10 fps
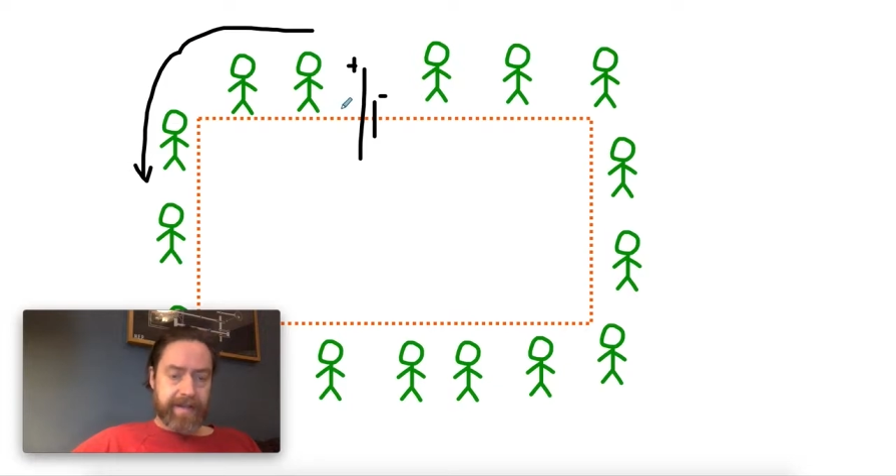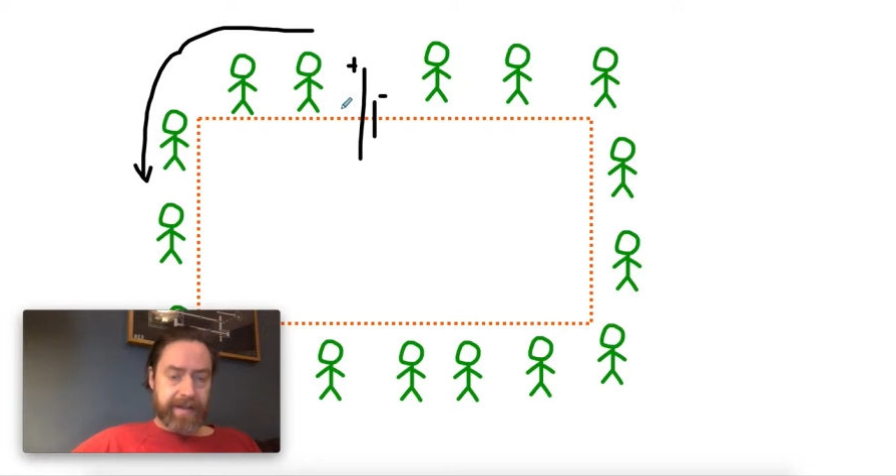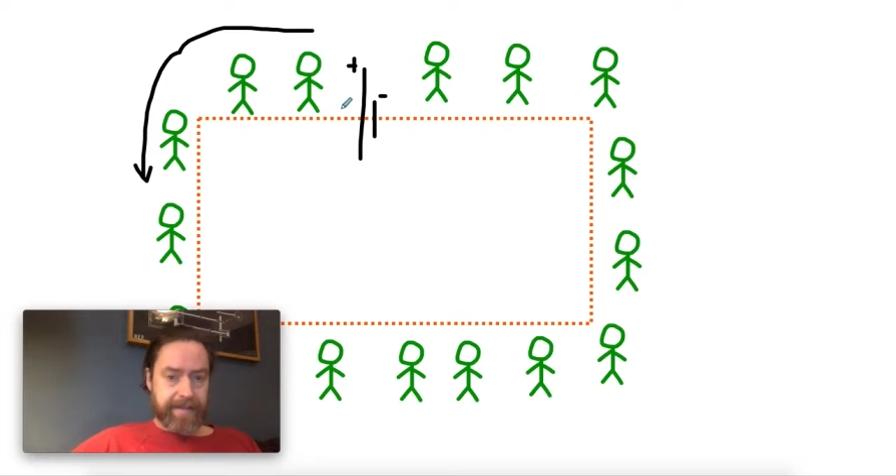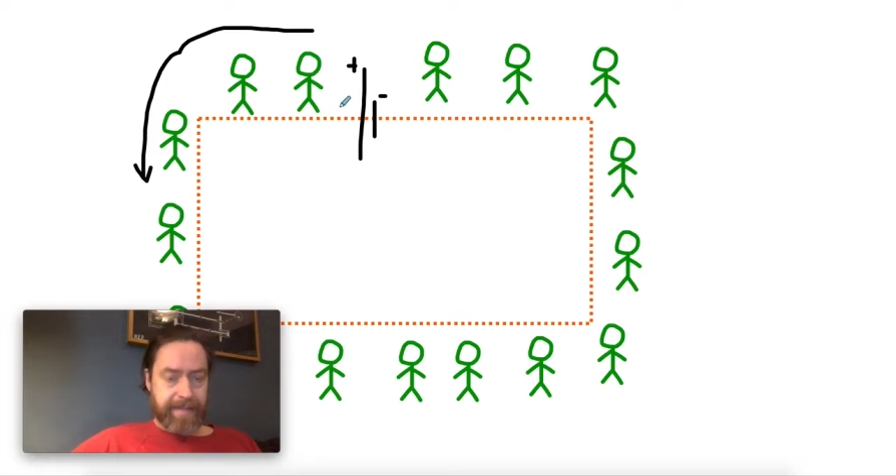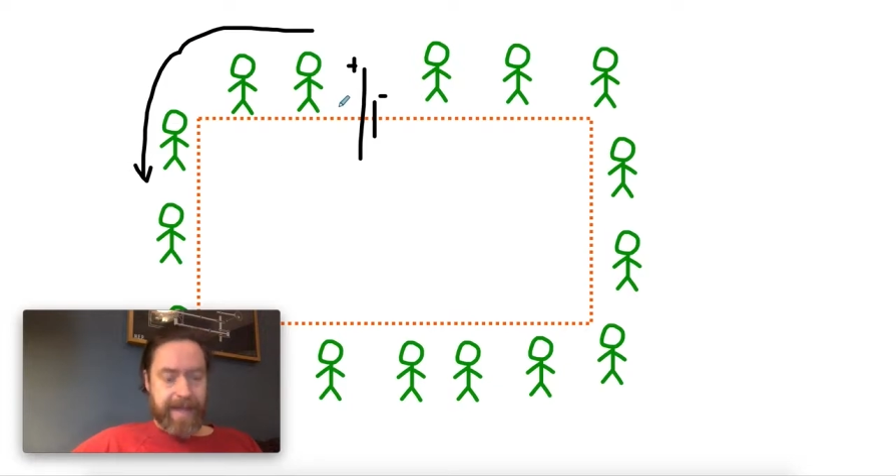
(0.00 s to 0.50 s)

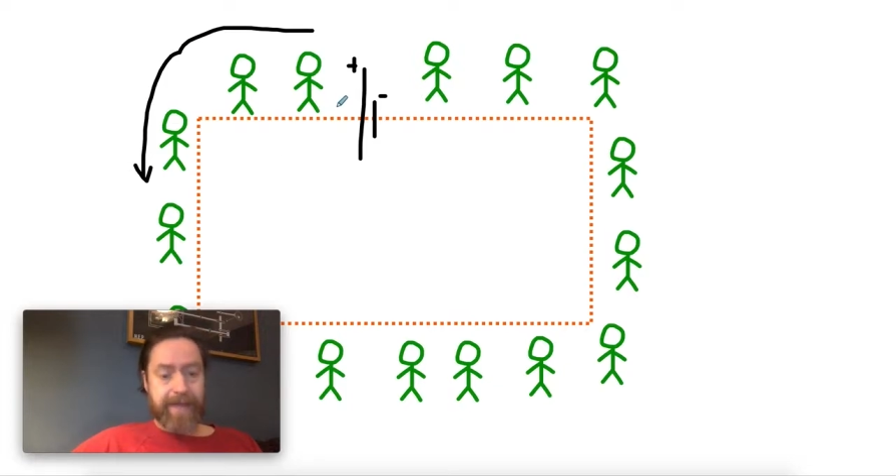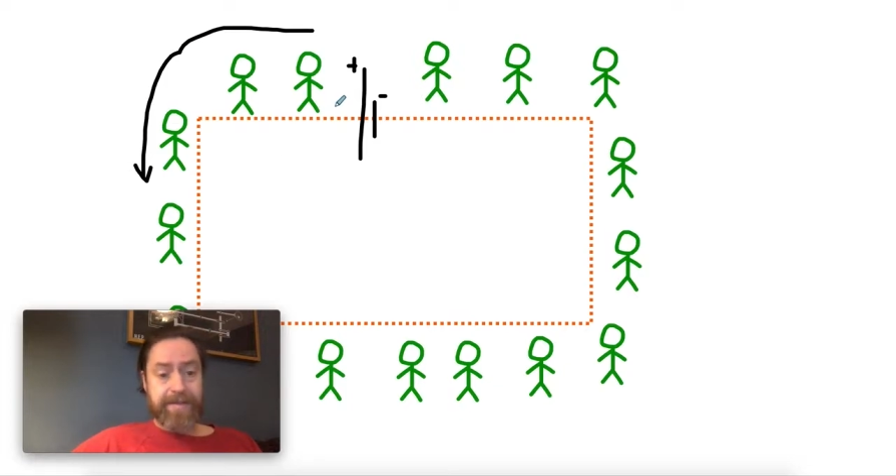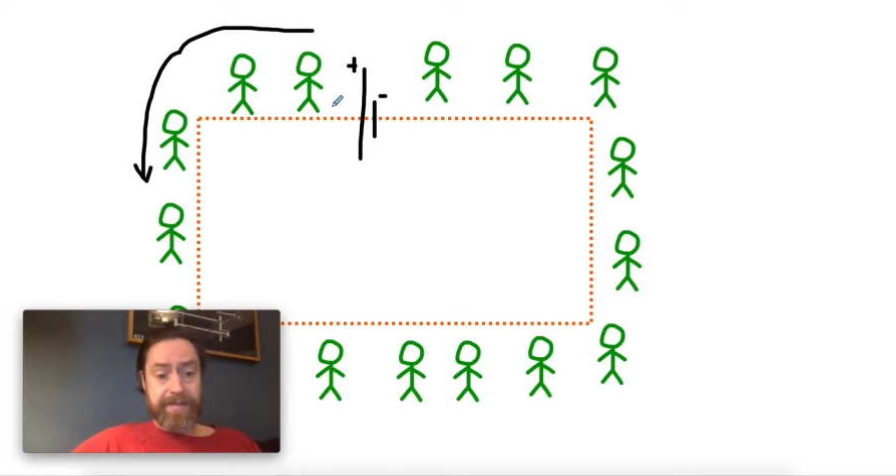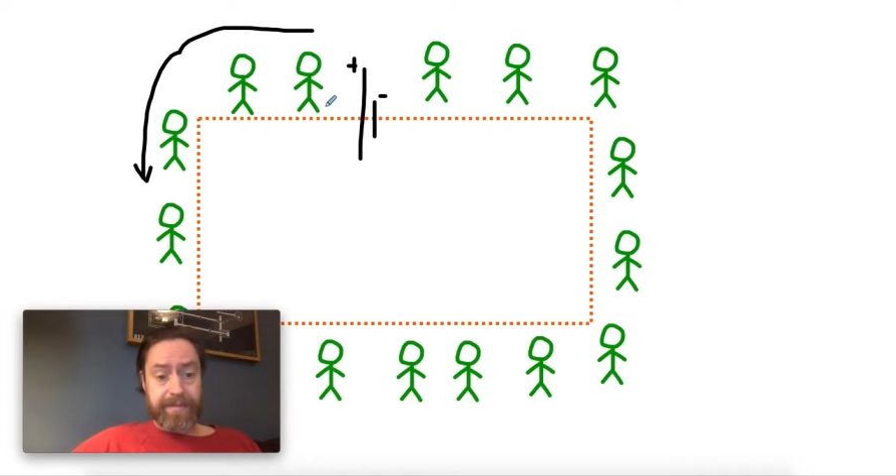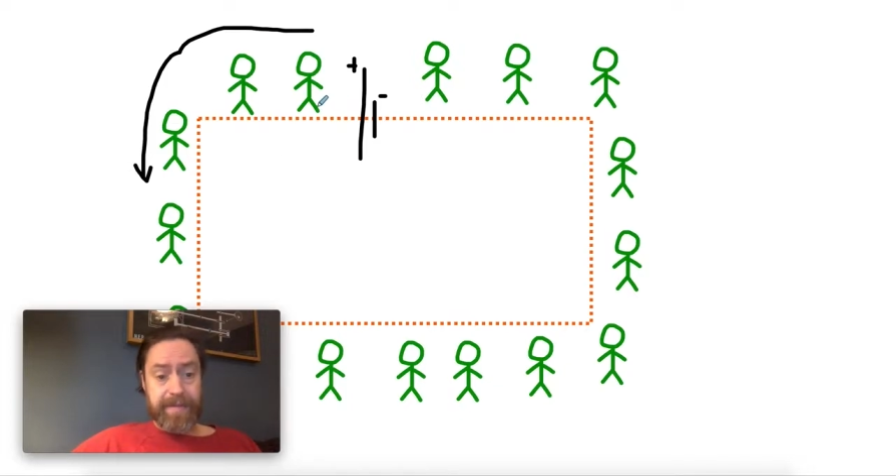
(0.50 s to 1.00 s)
and the power
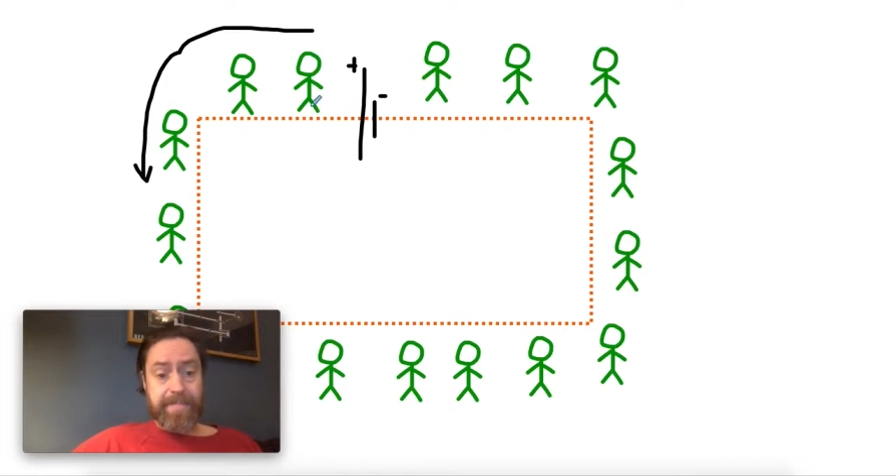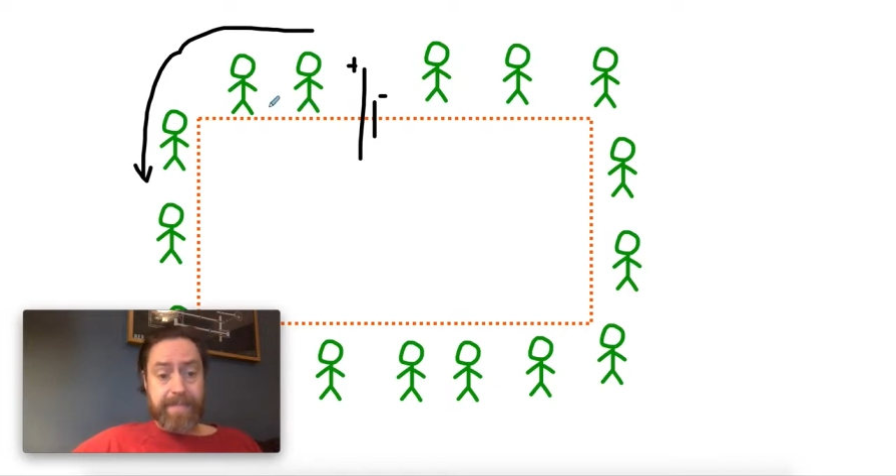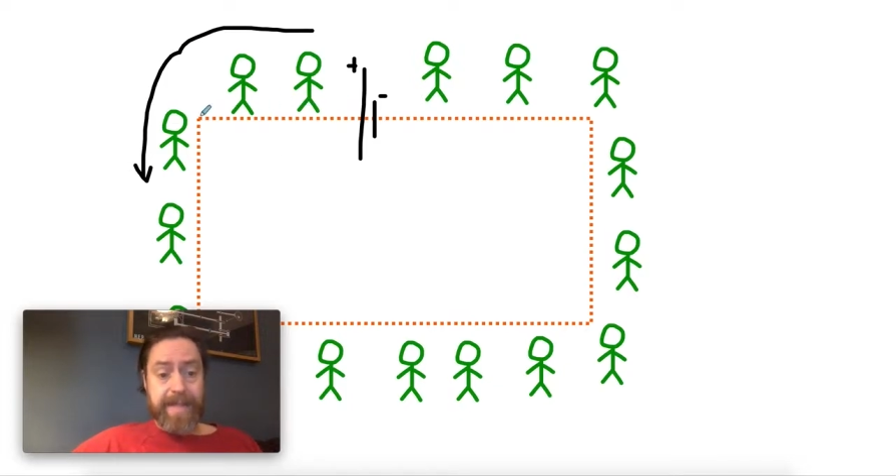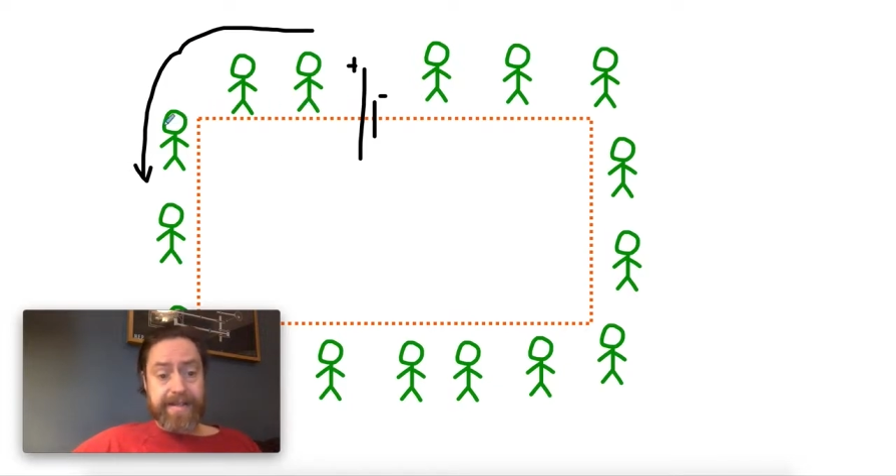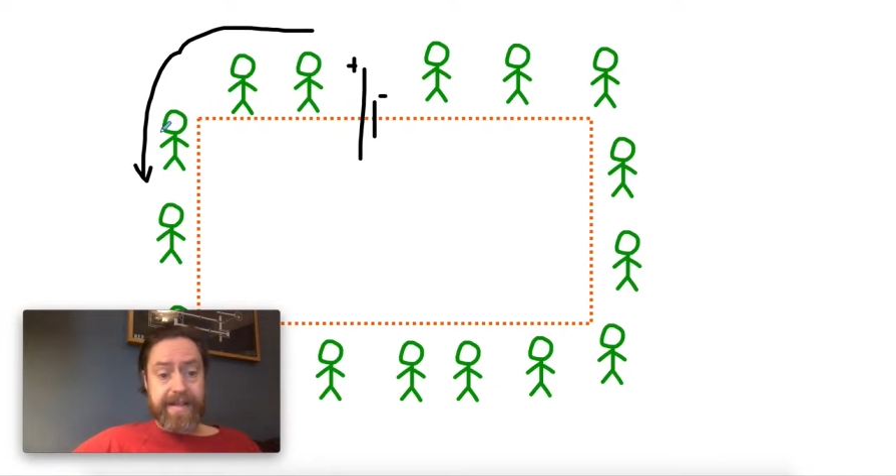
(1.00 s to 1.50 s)
supply
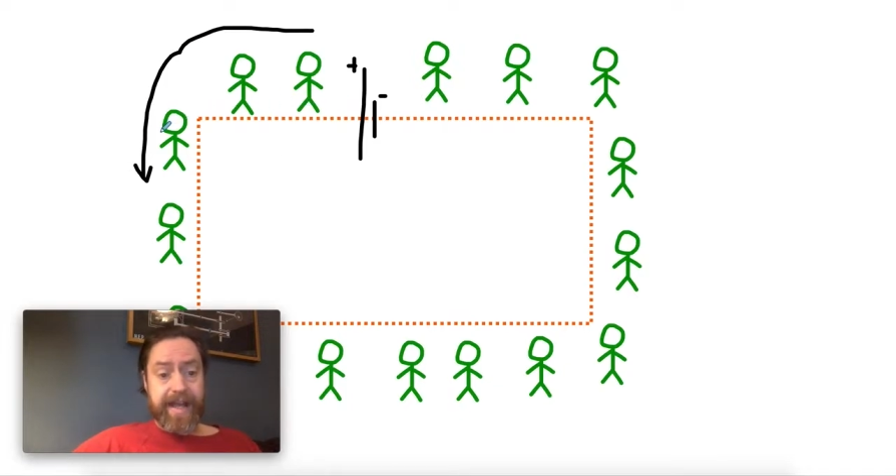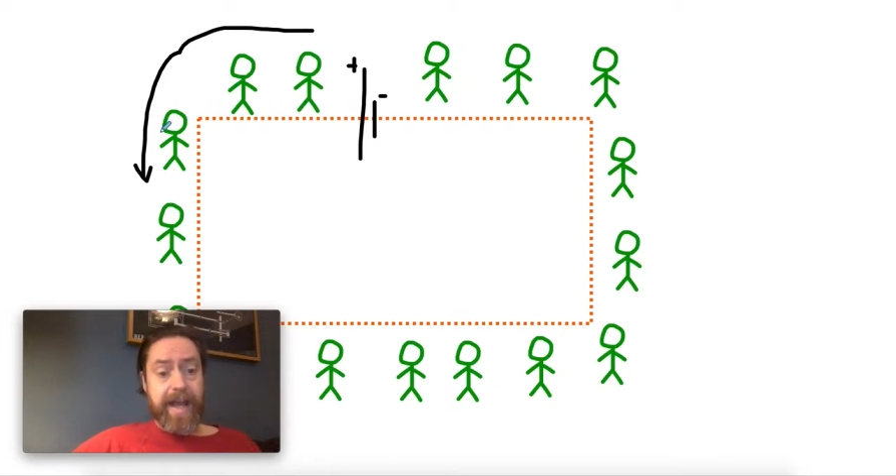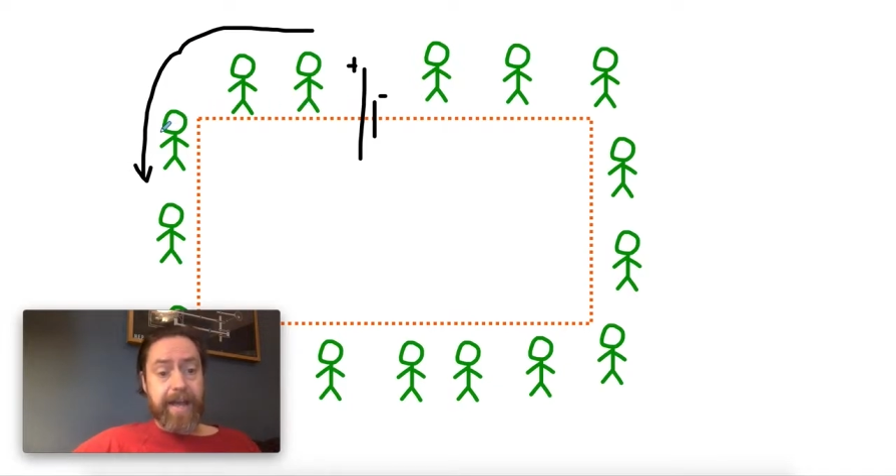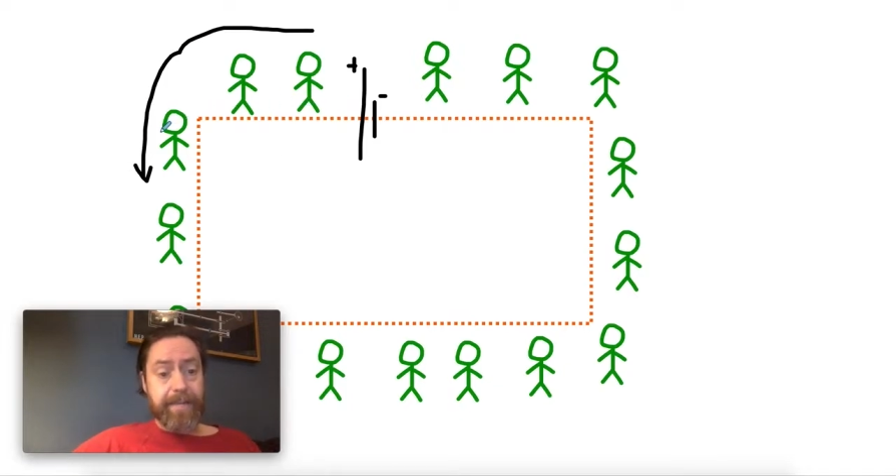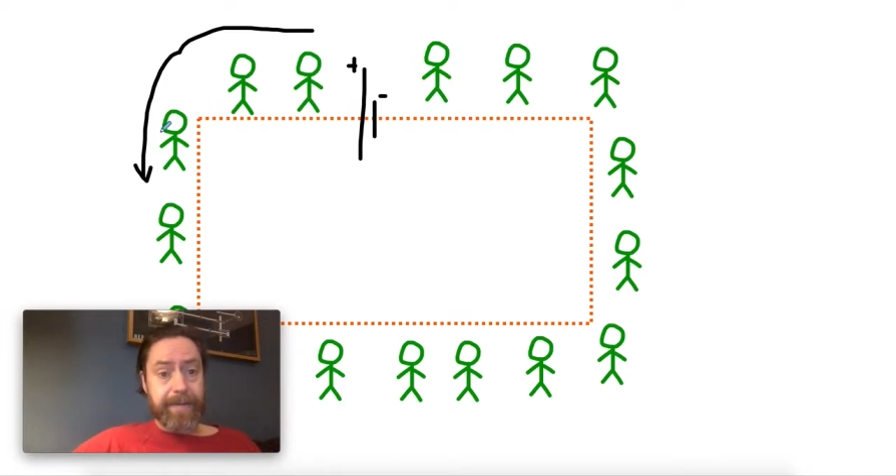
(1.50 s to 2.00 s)
makes that
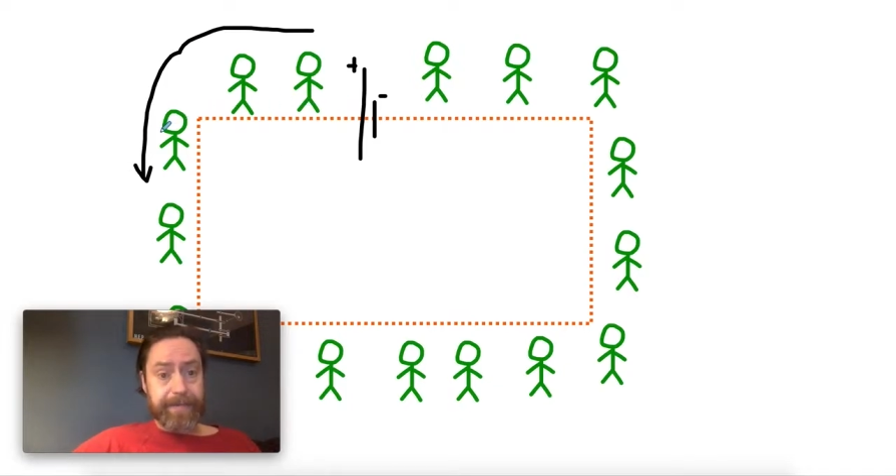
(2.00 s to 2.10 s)
happen.